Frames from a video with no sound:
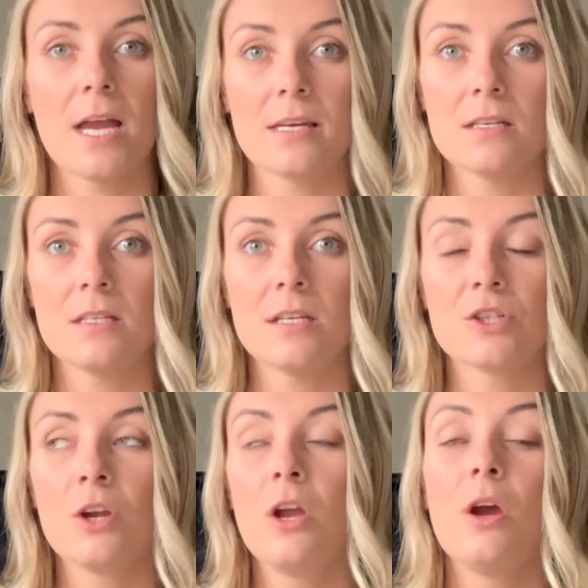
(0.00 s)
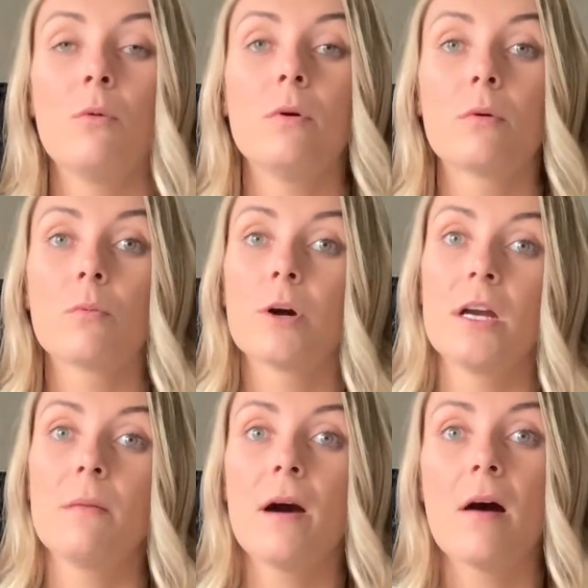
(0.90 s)
had to teach. We were
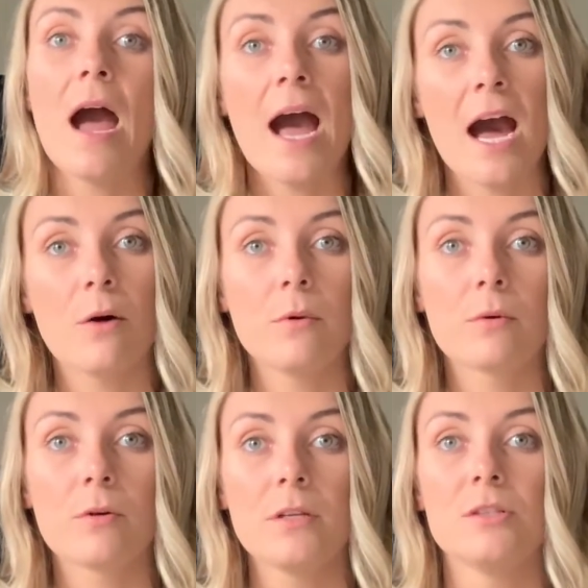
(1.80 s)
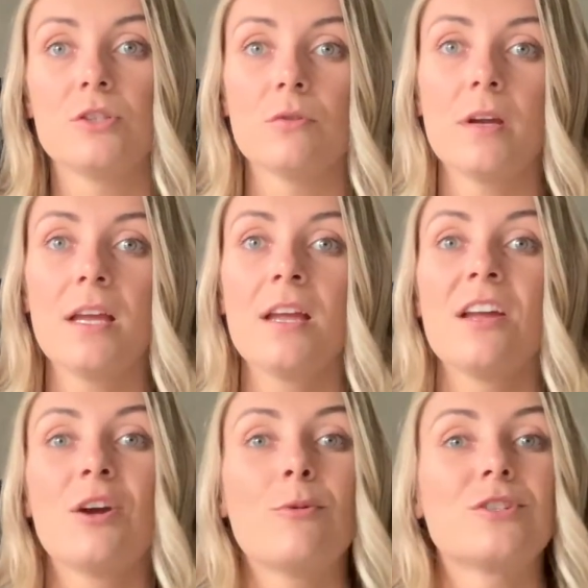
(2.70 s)
worried about how we were going to do it,
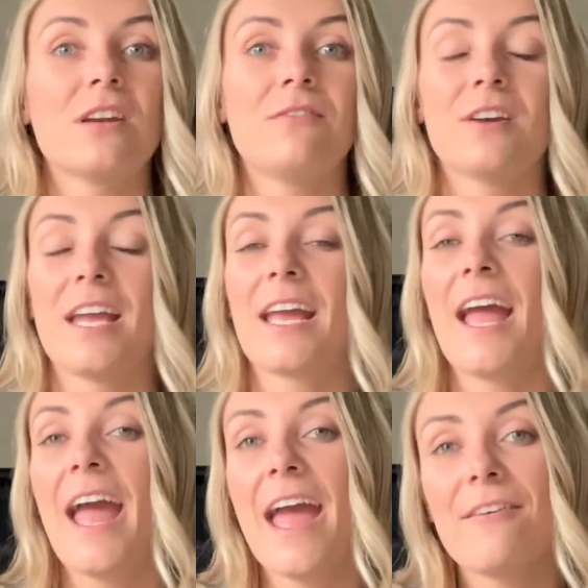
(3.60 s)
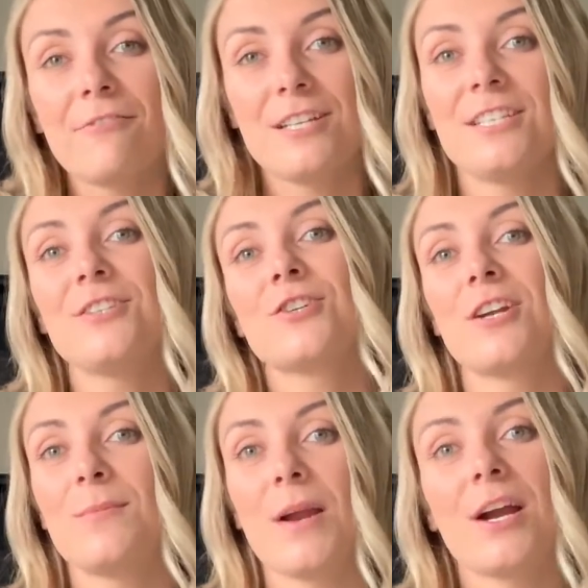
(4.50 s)
which I feel like every teacher
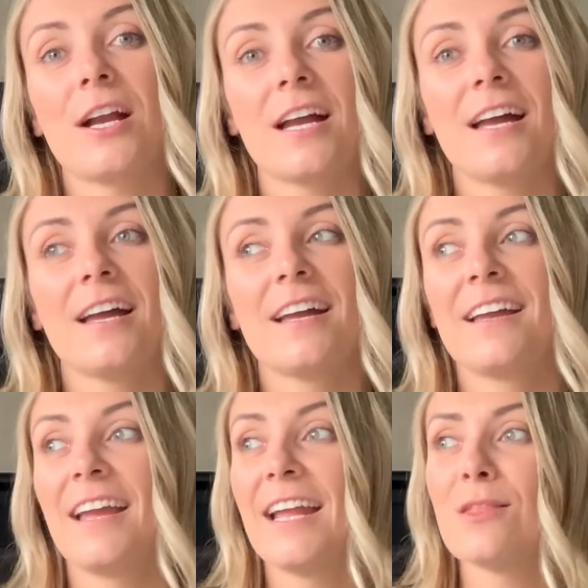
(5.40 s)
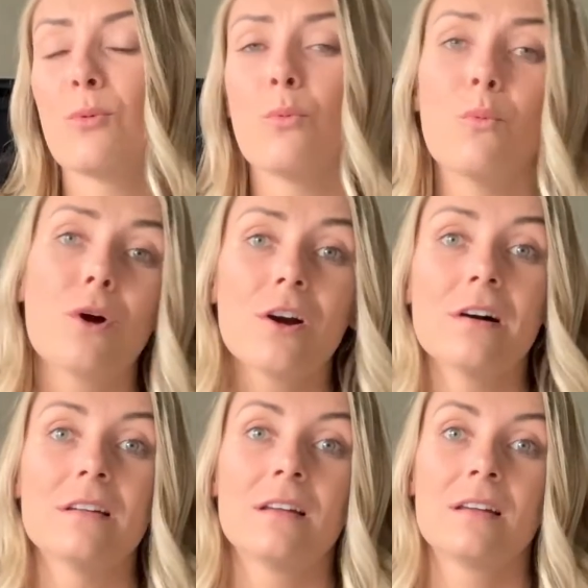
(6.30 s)
in America, in the
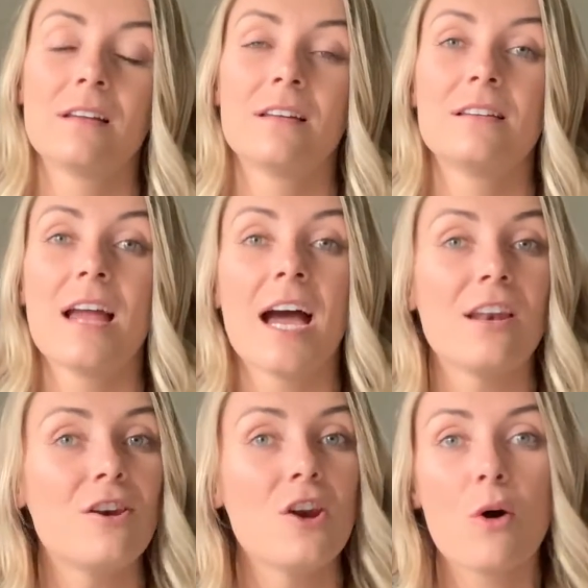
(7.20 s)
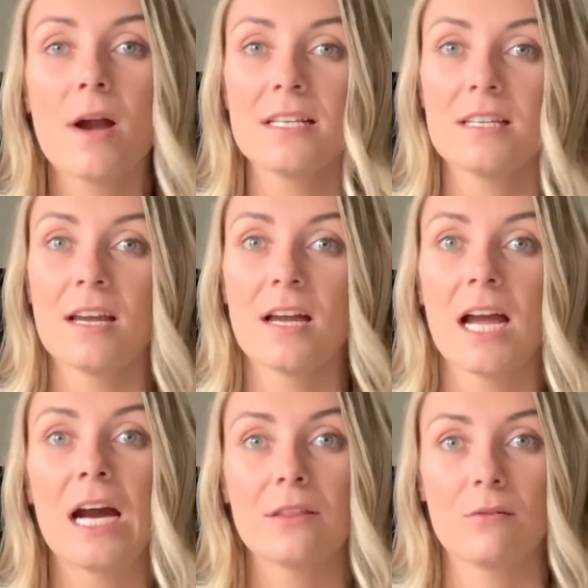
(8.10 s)
world, had no idea
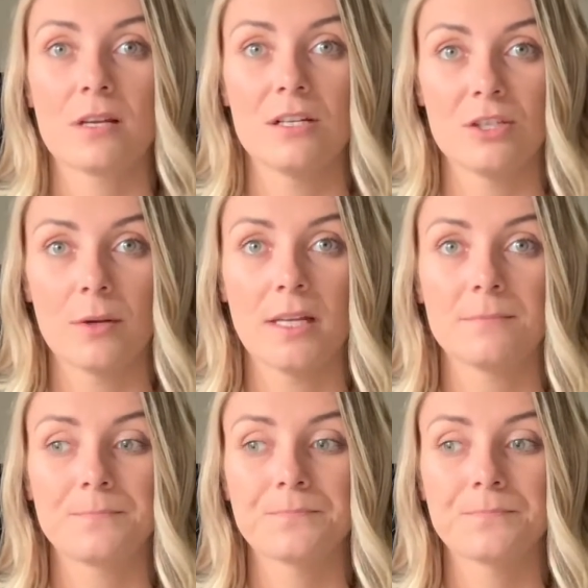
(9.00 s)
how they were gonna do it.